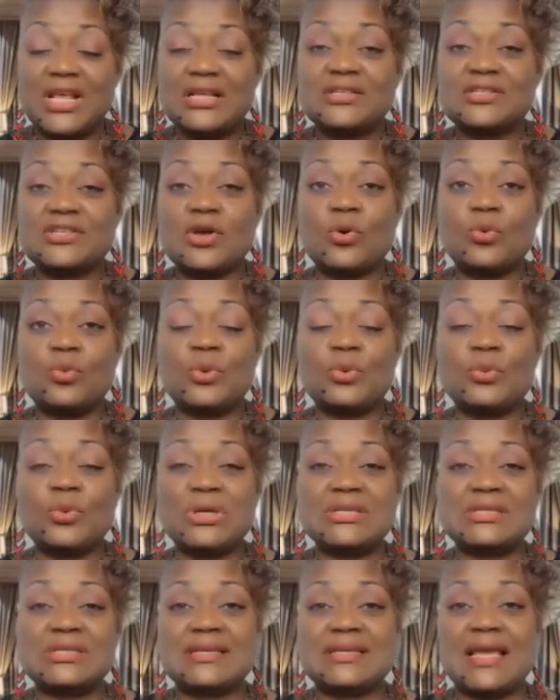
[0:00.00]
So when
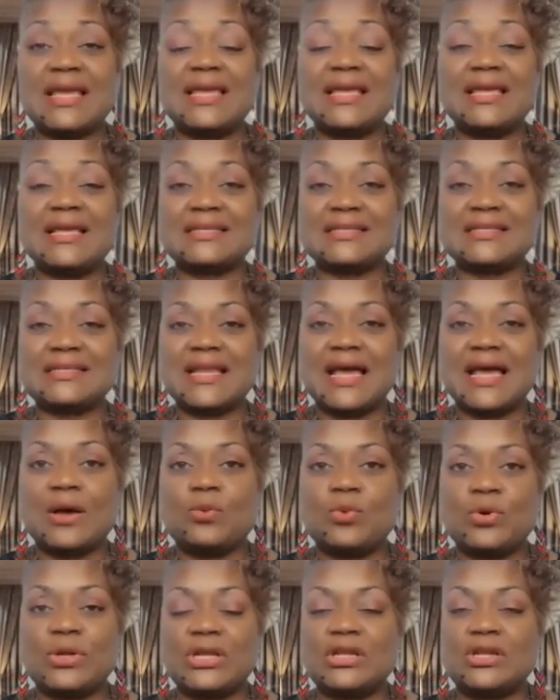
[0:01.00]
we say it's
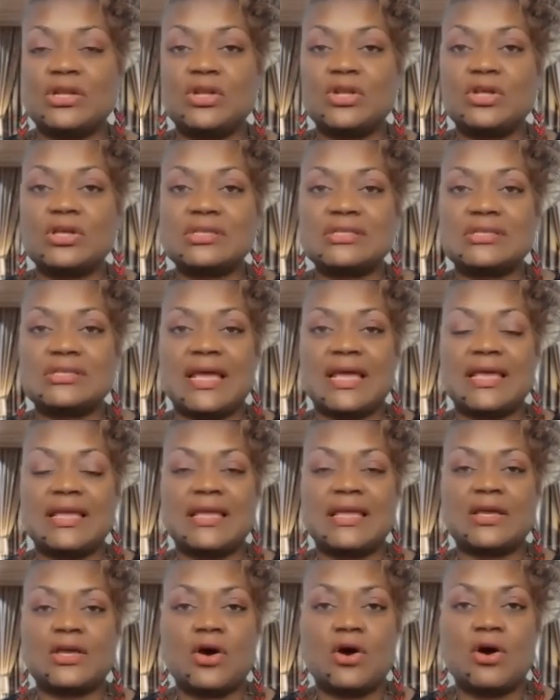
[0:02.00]
not what it looks like,
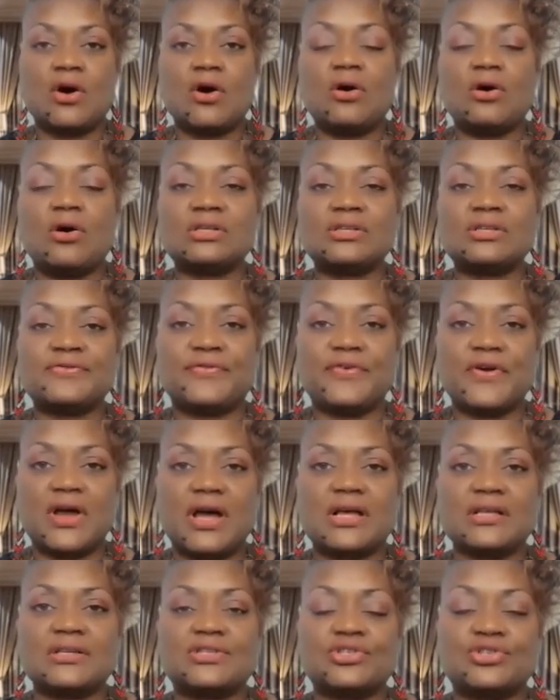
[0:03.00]
it calls for
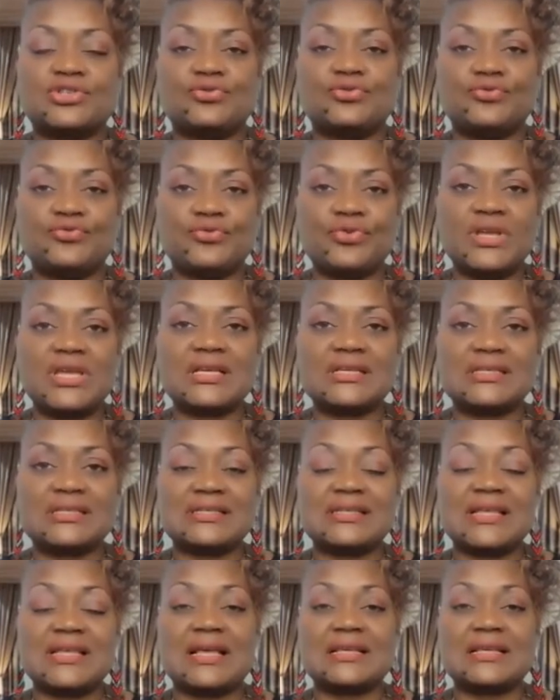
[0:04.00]
us to
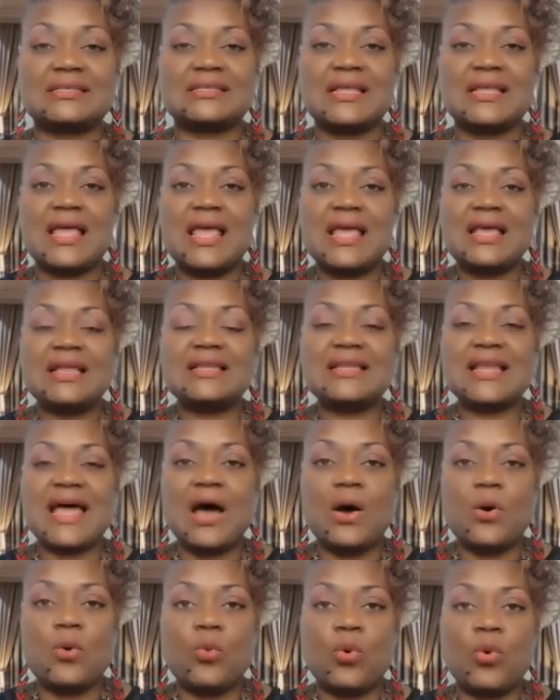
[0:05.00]
reassess
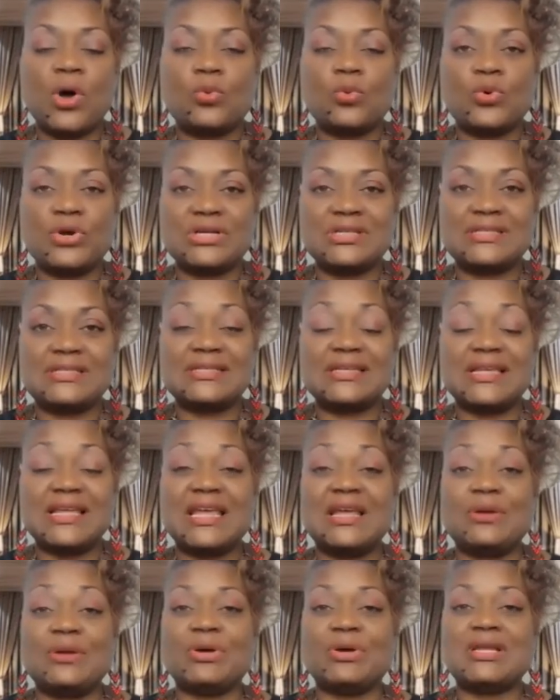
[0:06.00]
not what we're
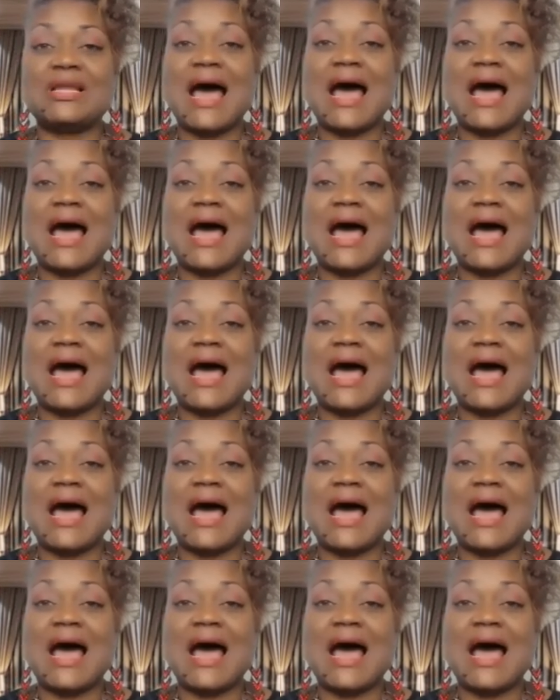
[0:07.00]
seeing, but